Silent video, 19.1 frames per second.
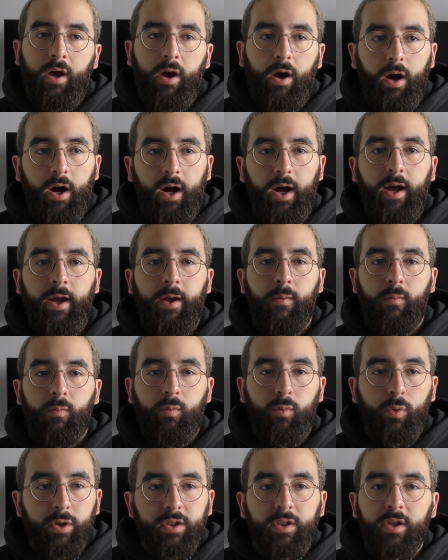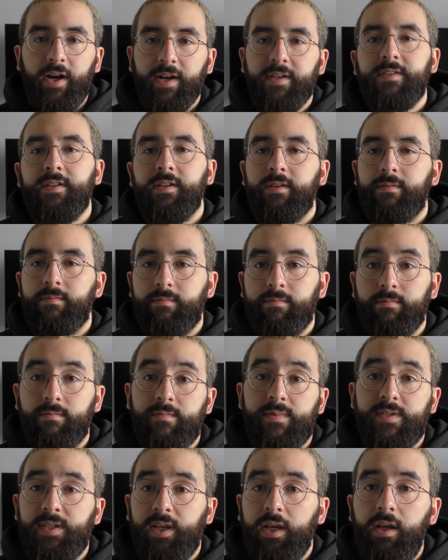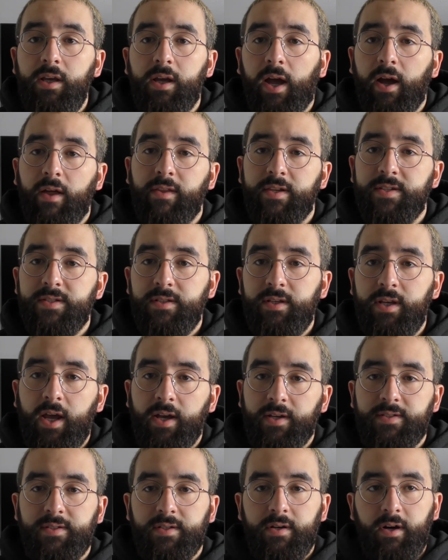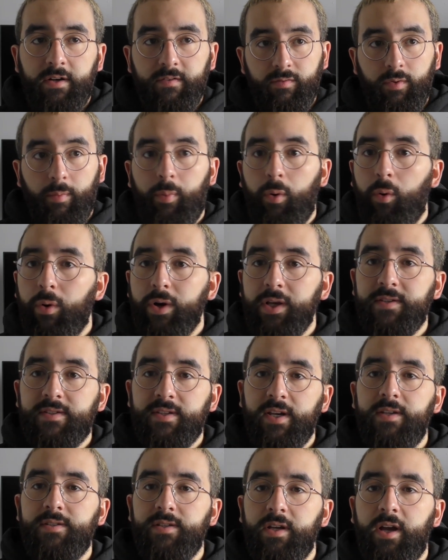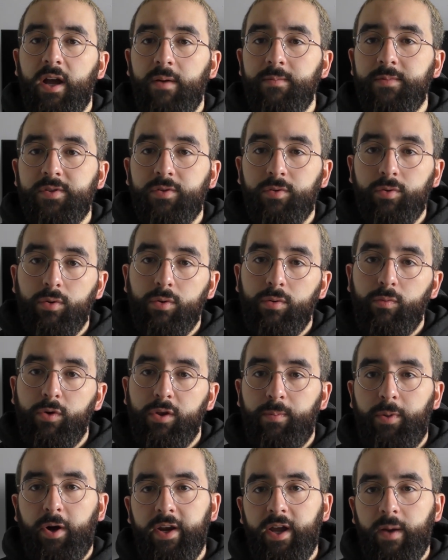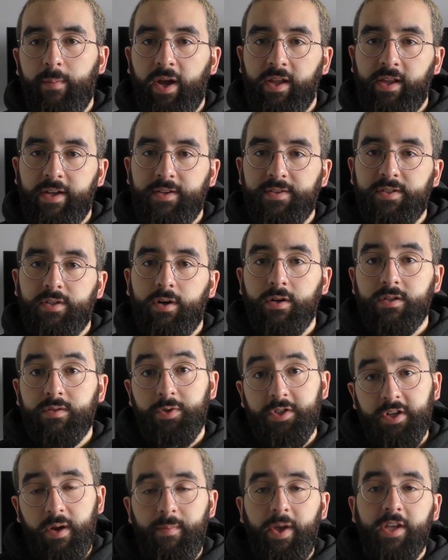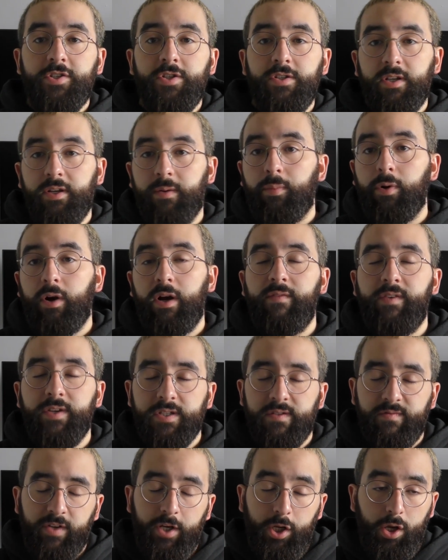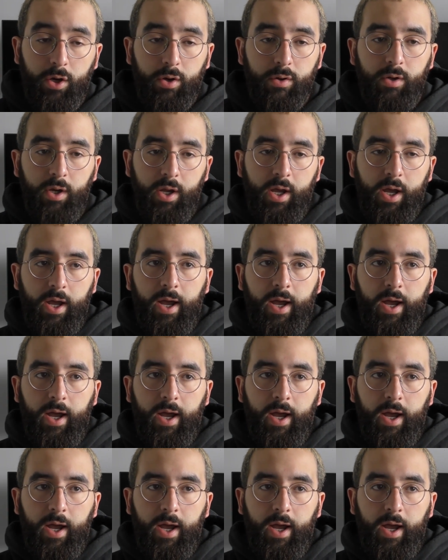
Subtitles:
I would like to see how this next kind of reporting season comes through with buy now, pay later stocks, which I mentioned in a previous video.